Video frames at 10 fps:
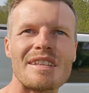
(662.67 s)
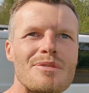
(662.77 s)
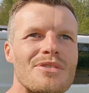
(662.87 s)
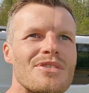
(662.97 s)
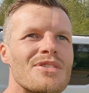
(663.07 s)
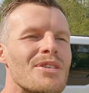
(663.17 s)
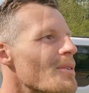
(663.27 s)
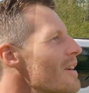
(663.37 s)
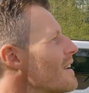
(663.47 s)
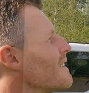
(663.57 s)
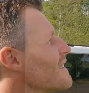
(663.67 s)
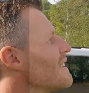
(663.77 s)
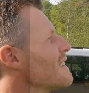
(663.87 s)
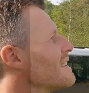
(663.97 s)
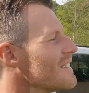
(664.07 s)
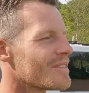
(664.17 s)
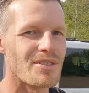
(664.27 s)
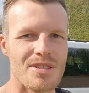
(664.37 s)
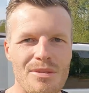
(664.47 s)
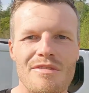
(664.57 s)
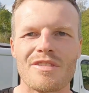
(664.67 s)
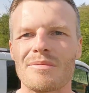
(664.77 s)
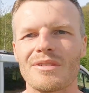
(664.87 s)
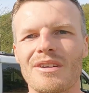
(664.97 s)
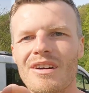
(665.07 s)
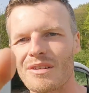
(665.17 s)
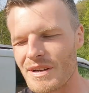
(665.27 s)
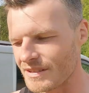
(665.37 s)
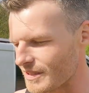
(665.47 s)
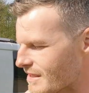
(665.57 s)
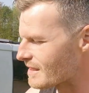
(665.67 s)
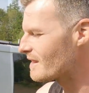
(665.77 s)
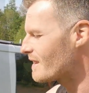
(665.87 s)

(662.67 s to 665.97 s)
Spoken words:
it was just two. Just two of them. Oh, wait until I see